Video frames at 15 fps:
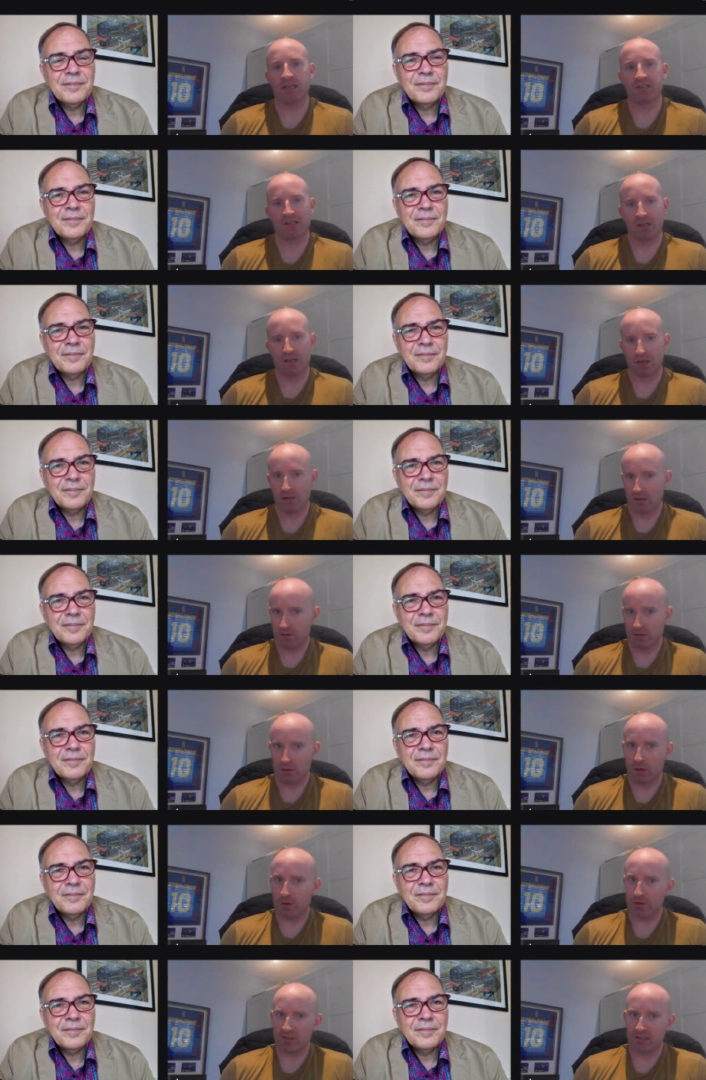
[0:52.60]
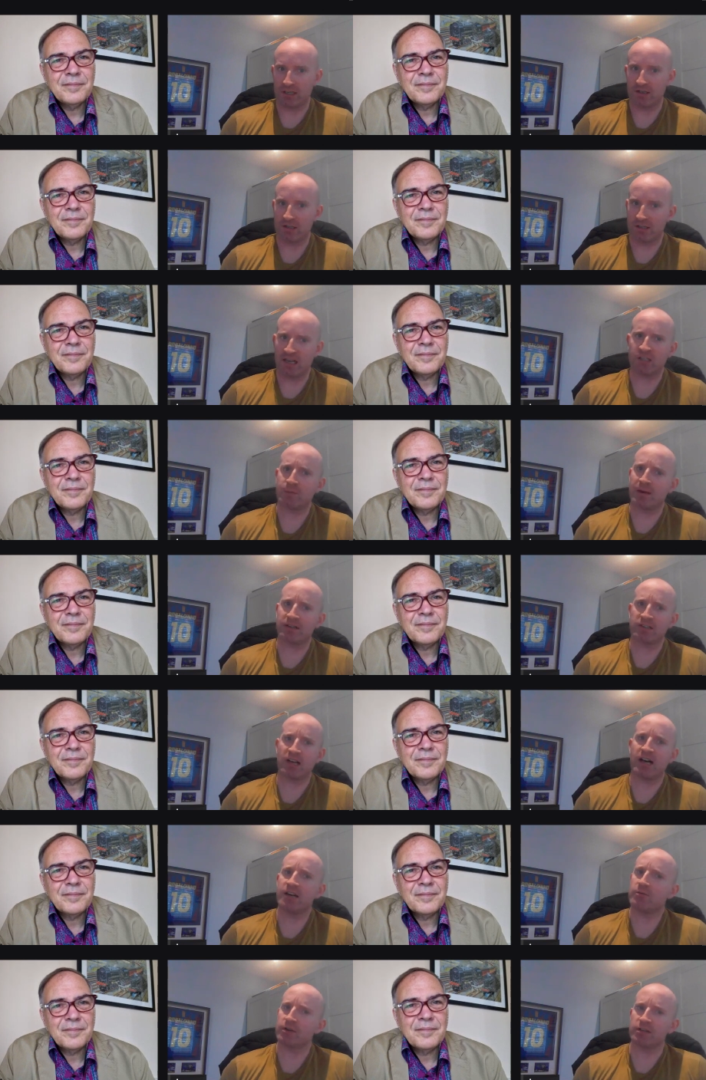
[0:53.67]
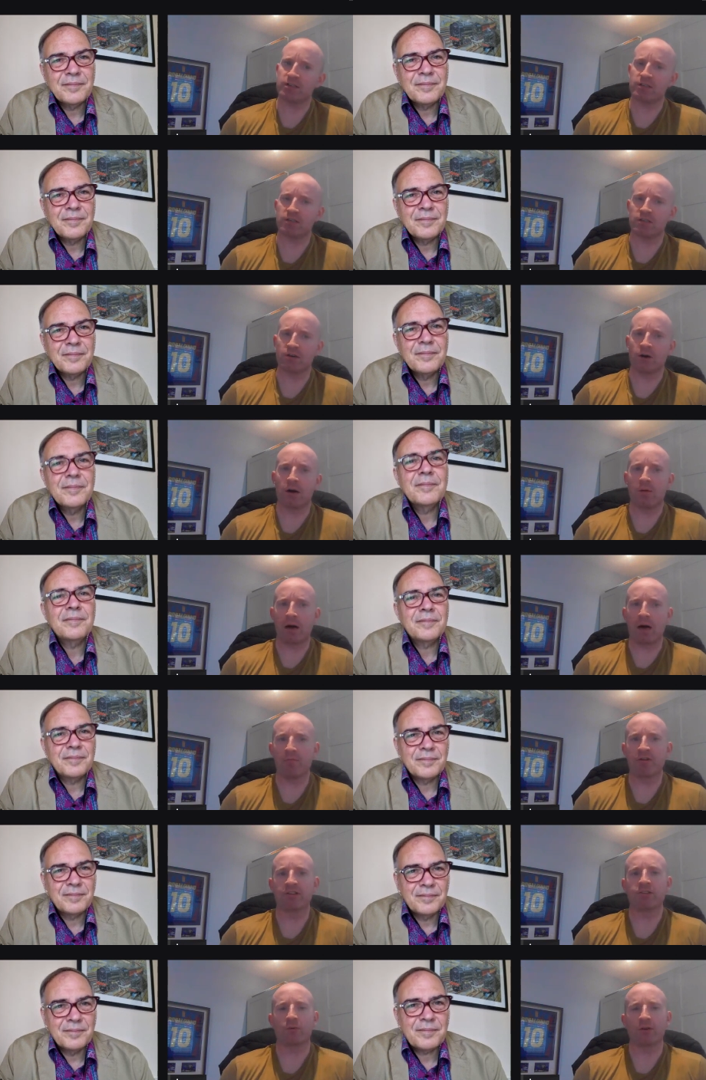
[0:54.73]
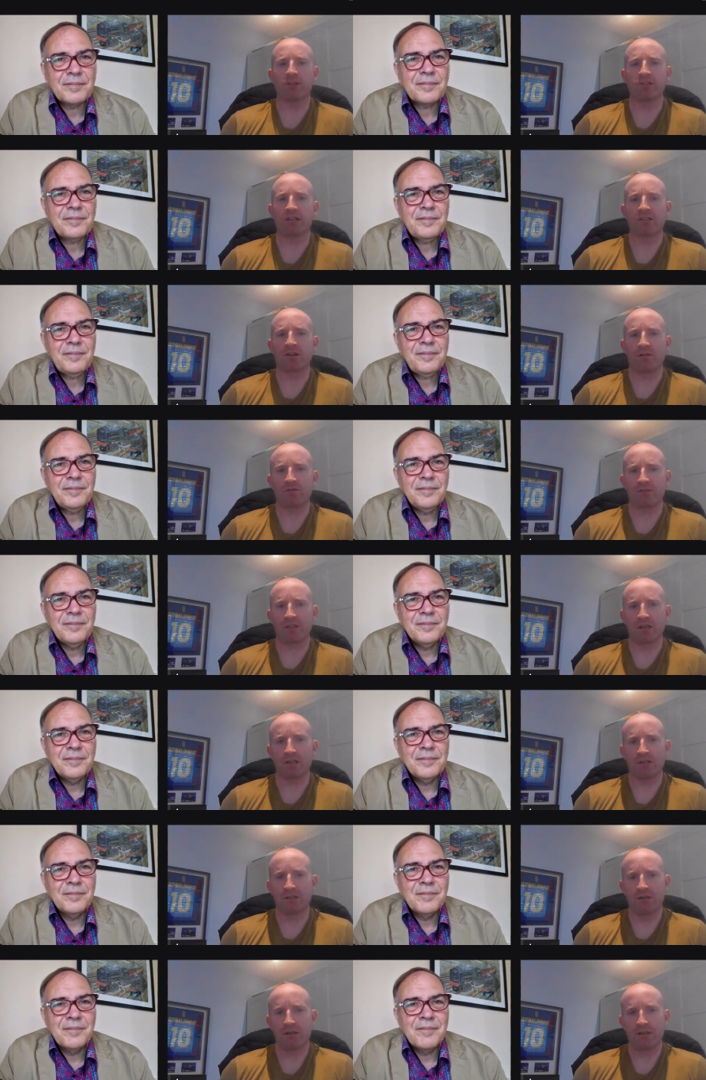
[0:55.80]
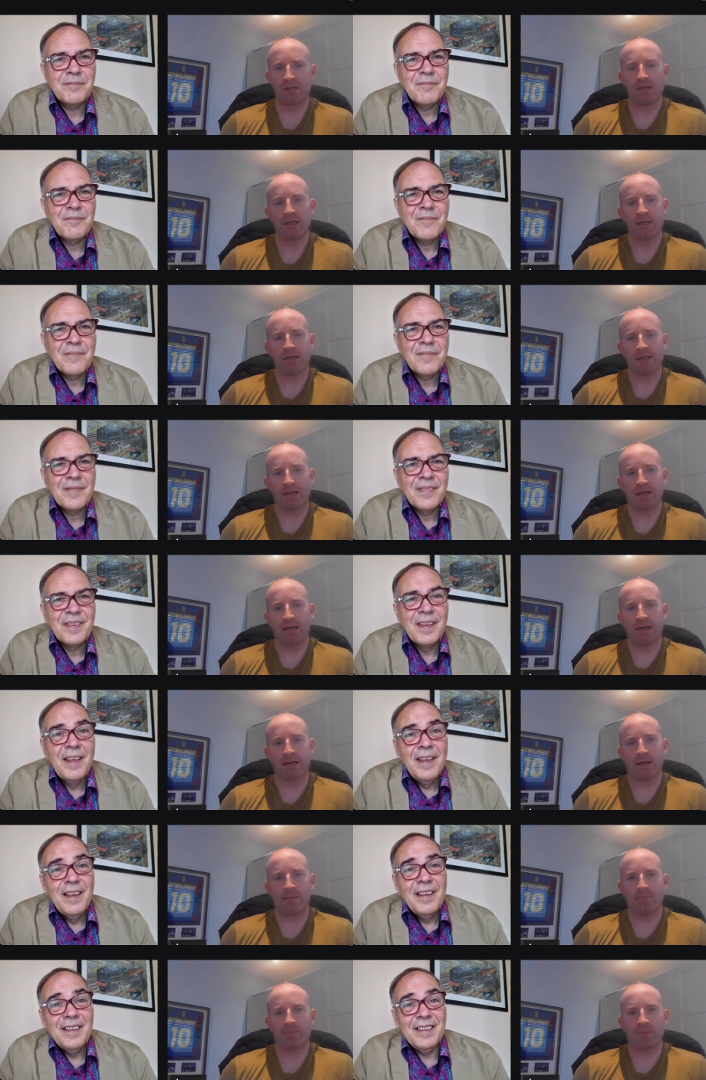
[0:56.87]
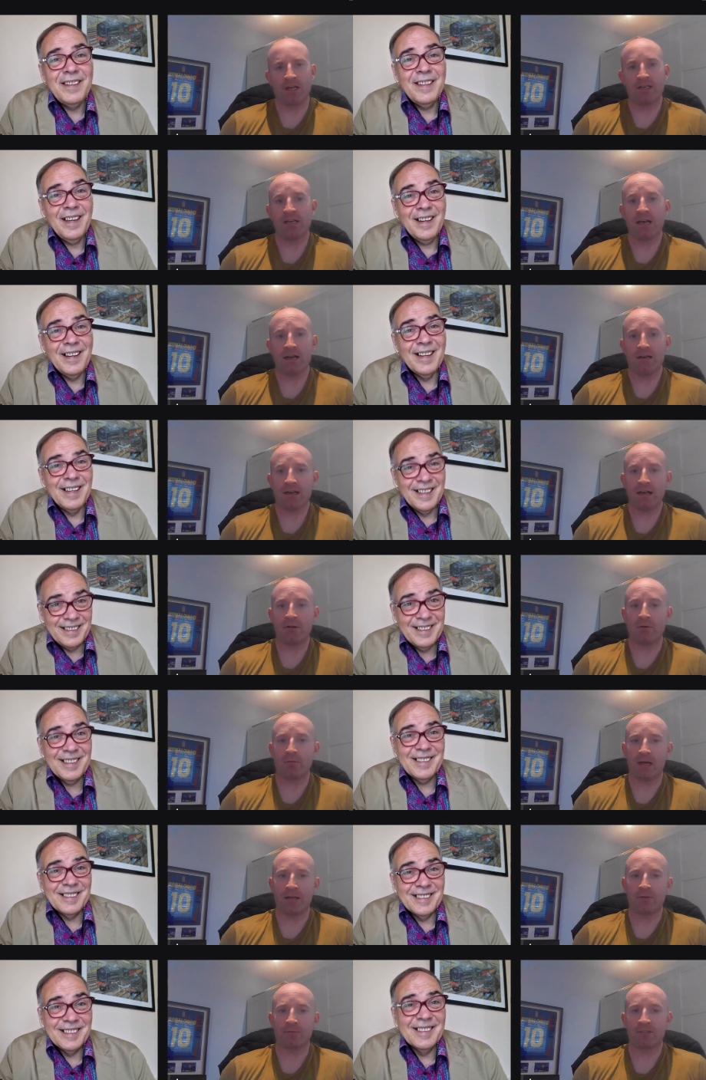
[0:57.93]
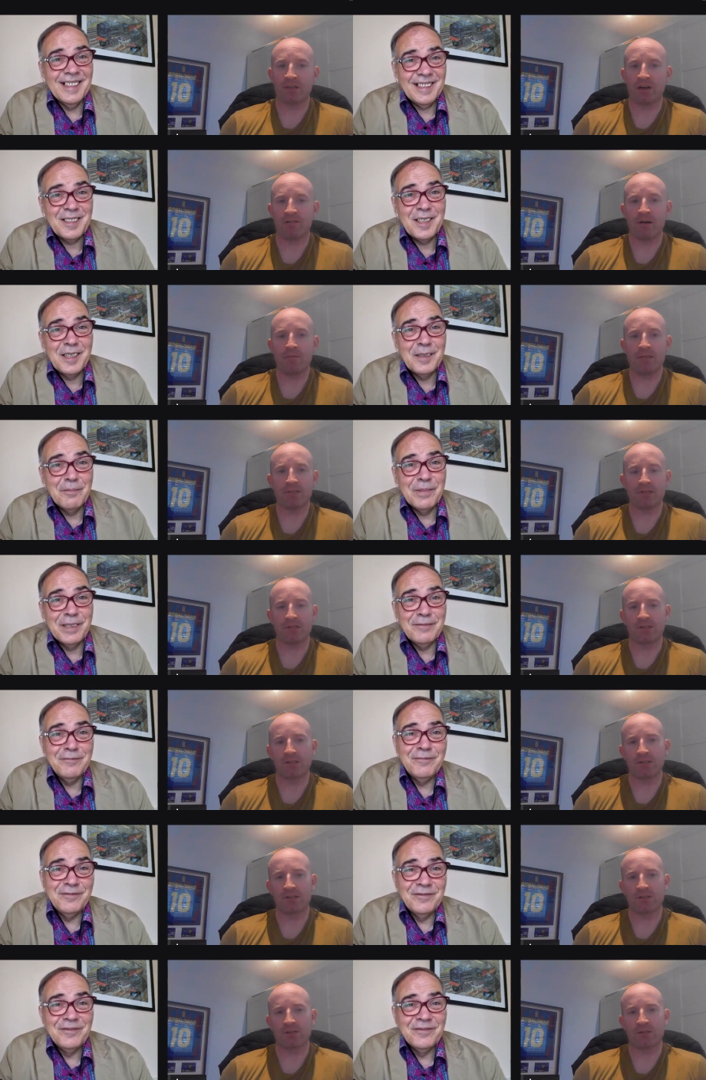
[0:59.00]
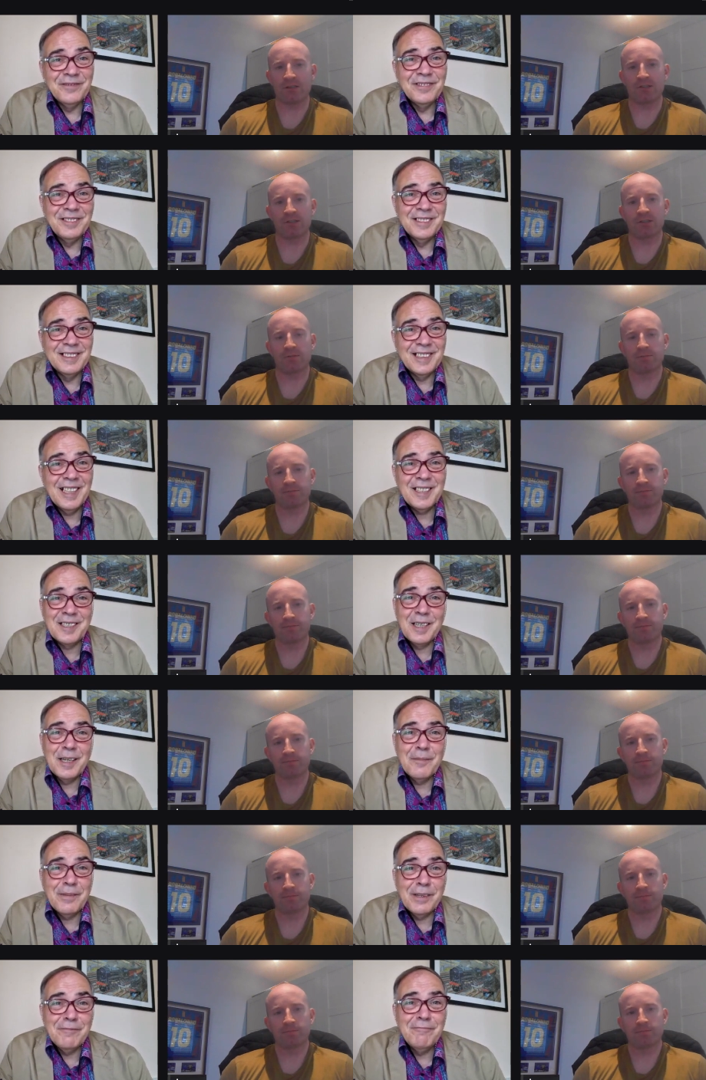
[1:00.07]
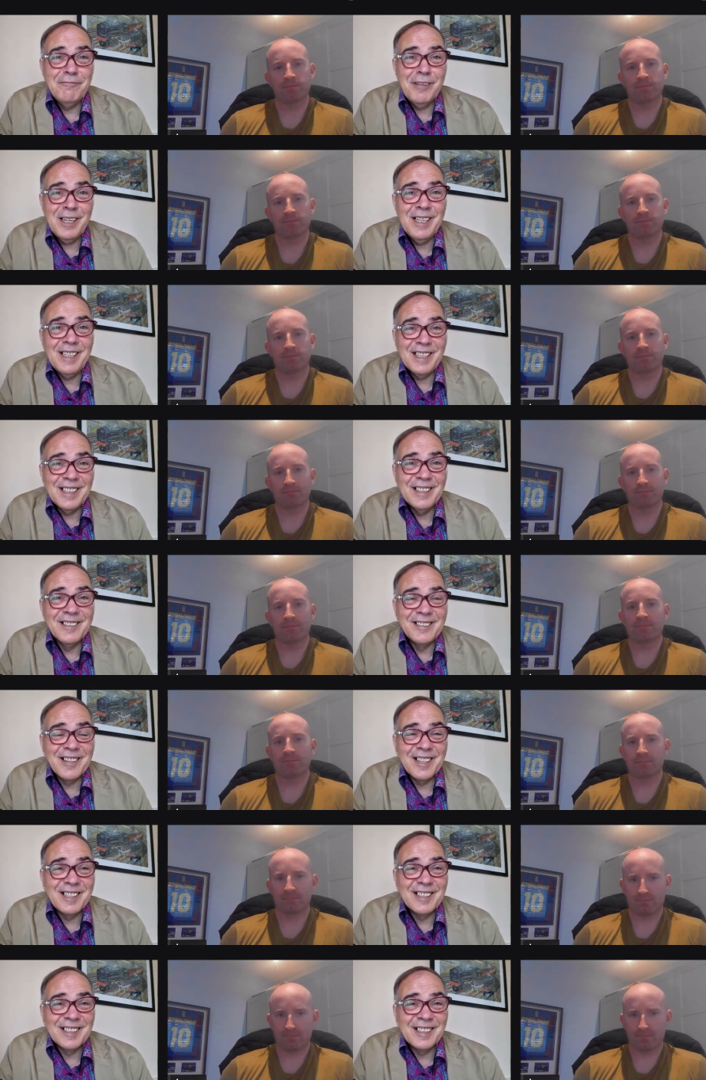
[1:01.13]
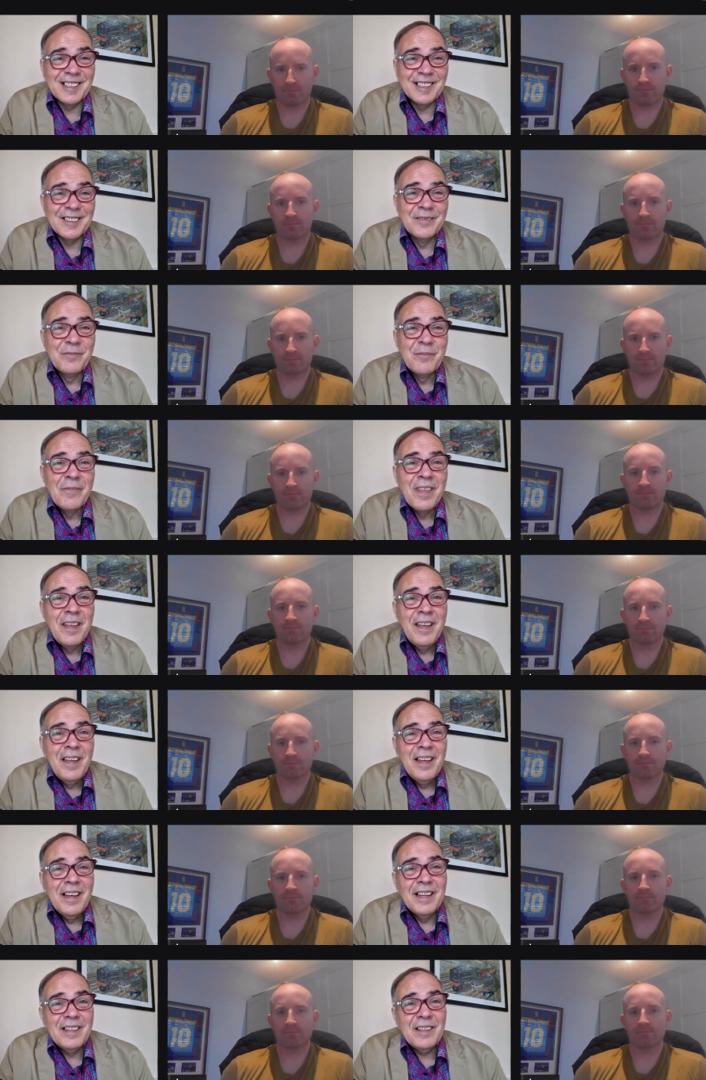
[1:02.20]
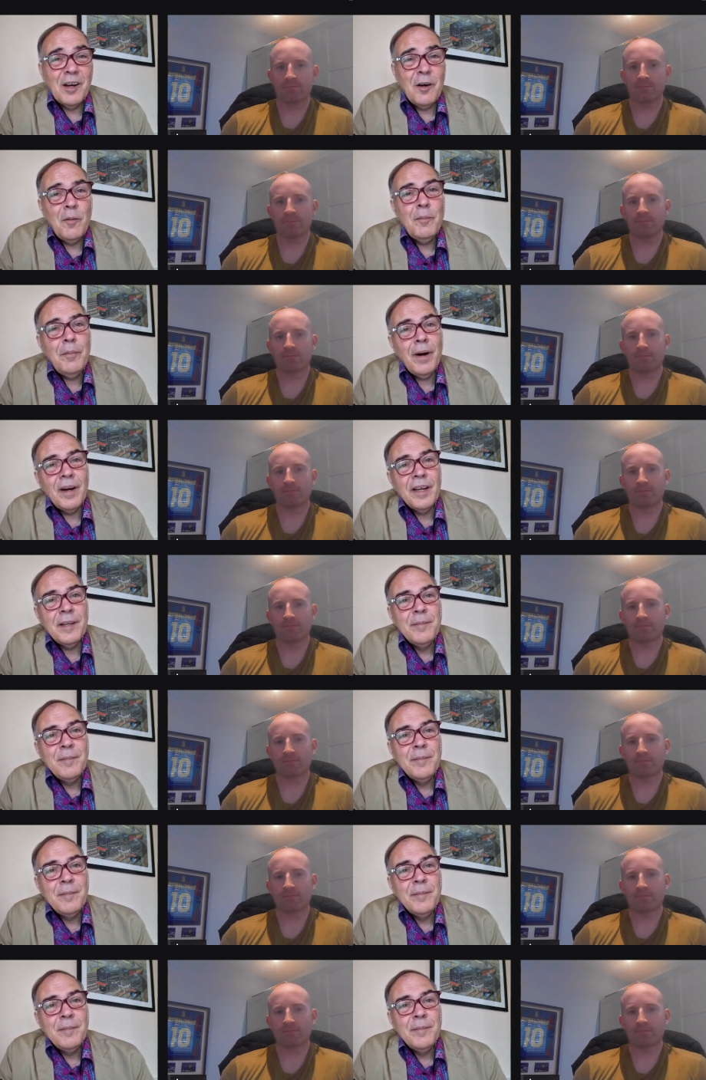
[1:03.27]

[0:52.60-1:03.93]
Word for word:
Speaker 1: is the loyalty and the cashback side, which, you know, I'll, I'll bring to Wednesday's conversation. Um, yeah, yeah
Speaker 2: that's going to be that's going to be really interesting. Uh,